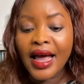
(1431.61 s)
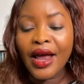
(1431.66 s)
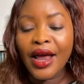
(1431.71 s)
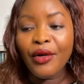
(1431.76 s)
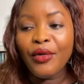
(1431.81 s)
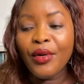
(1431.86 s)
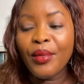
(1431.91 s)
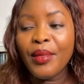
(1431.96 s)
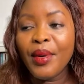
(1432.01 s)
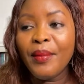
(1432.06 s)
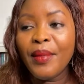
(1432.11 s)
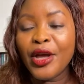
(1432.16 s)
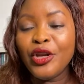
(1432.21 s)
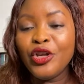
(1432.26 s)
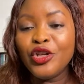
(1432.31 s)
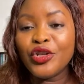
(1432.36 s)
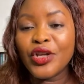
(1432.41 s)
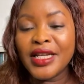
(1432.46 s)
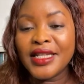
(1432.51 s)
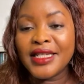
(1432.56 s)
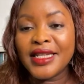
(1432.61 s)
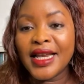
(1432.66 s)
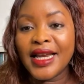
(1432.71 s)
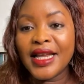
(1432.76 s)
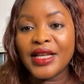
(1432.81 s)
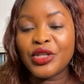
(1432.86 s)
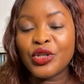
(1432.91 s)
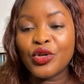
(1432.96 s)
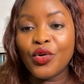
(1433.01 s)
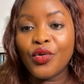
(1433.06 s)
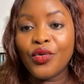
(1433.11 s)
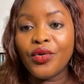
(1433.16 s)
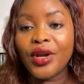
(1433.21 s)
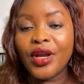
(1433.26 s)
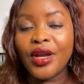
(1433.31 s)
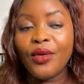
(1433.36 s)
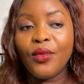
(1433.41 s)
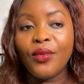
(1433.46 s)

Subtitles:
I remember I usually tell a story.